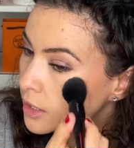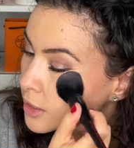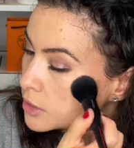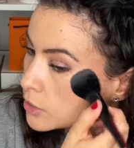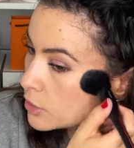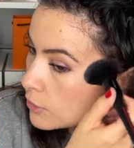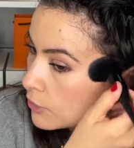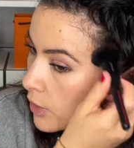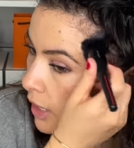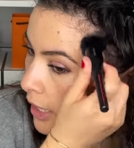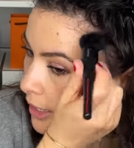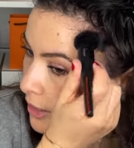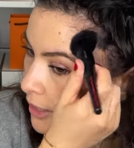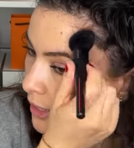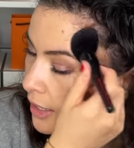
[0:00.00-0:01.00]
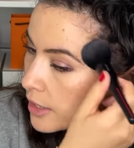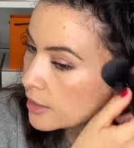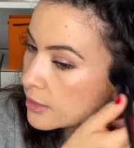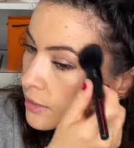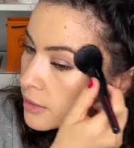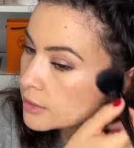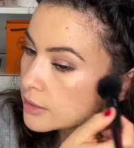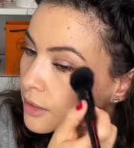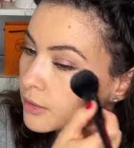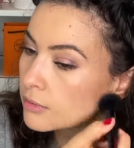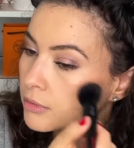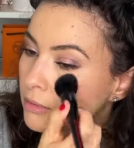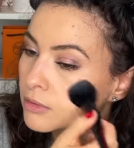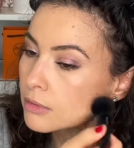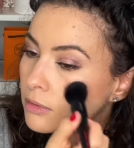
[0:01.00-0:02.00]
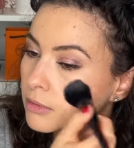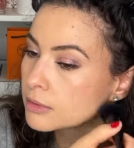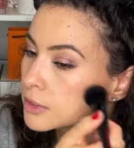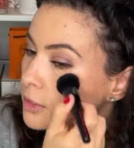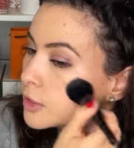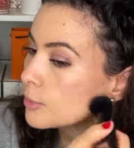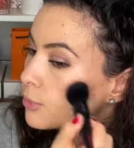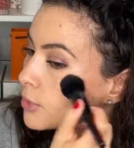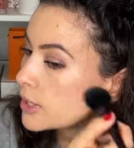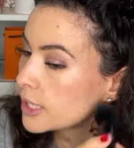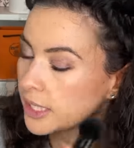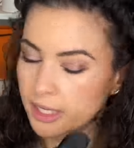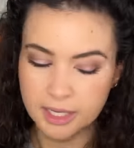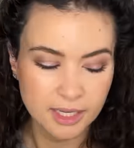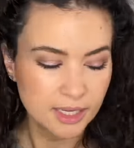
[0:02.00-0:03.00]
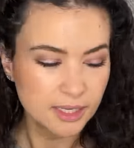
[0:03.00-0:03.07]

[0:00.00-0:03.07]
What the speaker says: It's good for highlighting. So, oh, it's so pretty.